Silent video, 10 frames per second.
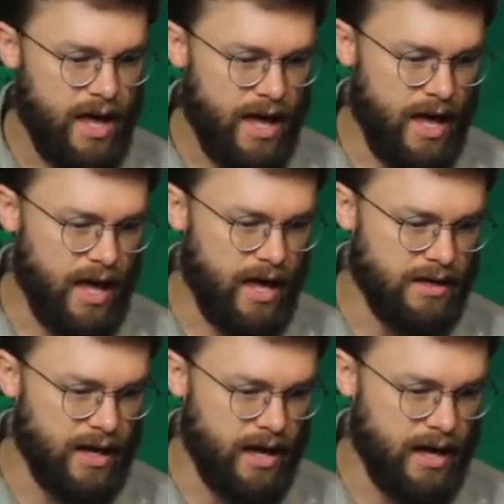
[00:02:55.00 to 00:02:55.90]

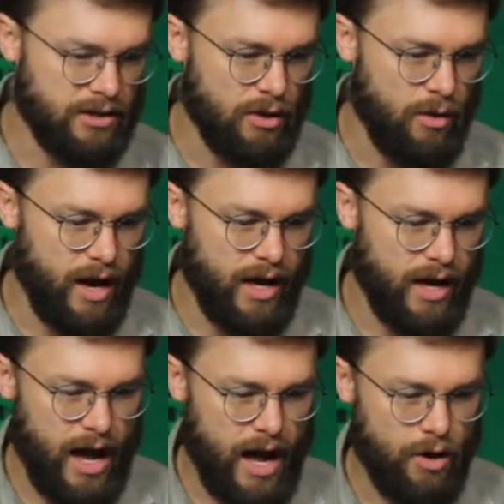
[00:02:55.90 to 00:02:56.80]
And uh, so I,
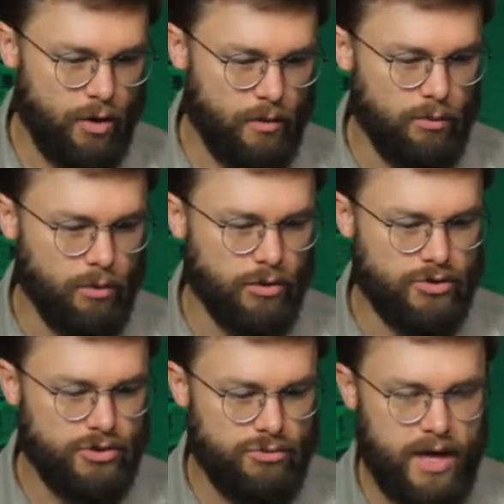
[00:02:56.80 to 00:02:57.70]
I hope you will
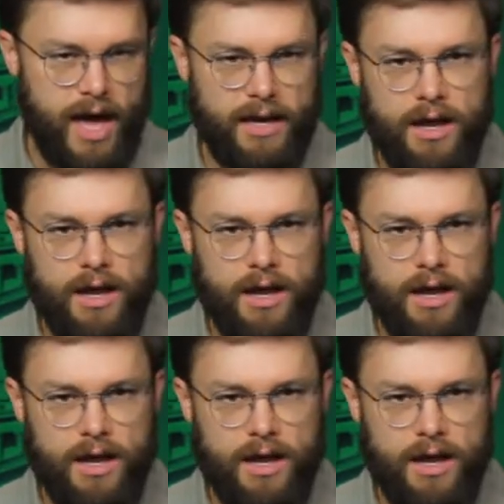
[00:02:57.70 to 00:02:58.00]
do that.